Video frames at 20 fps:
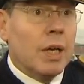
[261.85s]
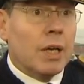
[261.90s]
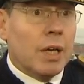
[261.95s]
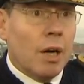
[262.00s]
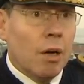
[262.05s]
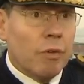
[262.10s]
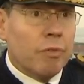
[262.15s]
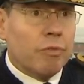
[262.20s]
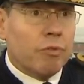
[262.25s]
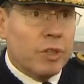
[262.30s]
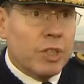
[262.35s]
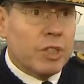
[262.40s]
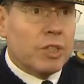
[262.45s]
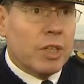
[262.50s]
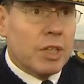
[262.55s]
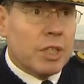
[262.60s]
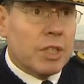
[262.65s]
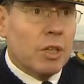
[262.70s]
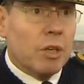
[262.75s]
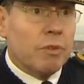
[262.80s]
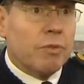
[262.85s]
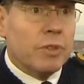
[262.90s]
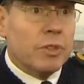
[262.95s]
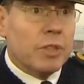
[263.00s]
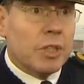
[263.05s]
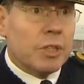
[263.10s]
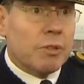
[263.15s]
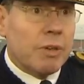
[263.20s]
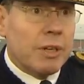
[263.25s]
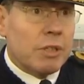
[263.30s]
Gulf region itself
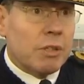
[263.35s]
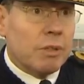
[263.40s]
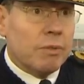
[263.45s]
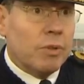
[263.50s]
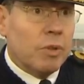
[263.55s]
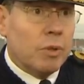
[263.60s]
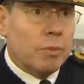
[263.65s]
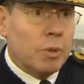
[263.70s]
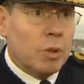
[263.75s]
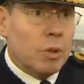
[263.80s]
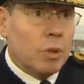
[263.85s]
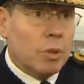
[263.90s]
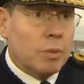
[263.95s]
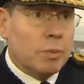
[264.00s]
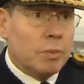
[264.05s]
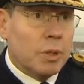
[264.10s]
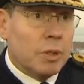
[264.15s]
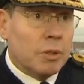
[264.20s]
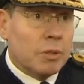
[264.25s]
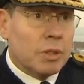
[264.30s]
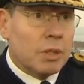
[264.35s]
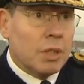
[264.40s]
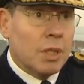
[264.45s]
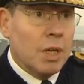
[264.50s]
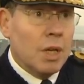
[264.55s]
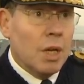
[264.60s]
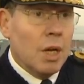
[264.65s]
and the Straits of Hormuz.